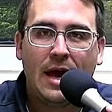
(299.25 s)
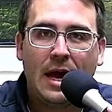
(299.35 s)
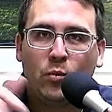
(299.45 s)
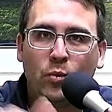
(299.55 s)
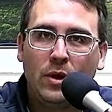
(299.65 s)

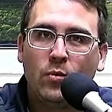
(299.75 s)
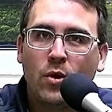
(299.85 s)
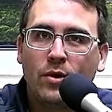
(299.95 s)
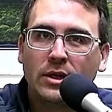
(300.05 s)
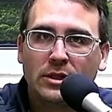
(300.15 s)
and we
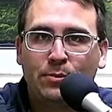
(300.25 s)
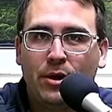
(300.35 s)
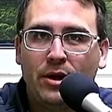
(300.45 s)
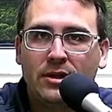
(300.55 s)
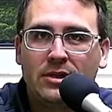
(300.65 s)
won't
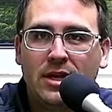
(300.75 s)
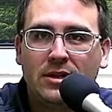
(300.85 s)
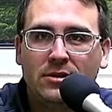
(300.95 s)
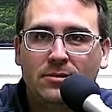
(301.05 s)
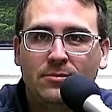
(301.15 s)
experience
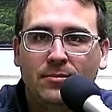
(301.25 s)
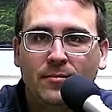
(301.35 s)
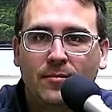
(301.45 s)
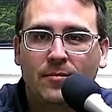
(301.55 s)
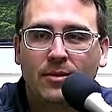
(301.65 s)
this.
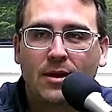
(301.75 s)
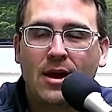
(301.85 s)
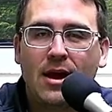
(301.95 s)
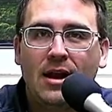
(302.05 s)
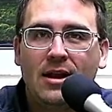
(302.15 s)

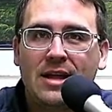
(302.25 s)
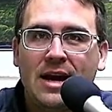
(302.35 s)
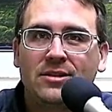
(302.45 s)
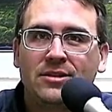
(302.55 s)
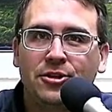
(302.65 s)
And
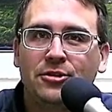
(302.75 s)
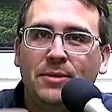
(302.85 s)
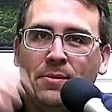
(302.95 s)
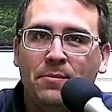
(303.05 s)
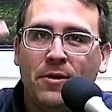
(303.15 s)
that stirs
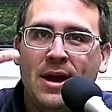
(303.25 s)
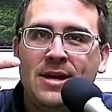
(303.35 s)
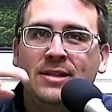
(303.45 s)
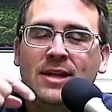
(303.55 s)
me to praise,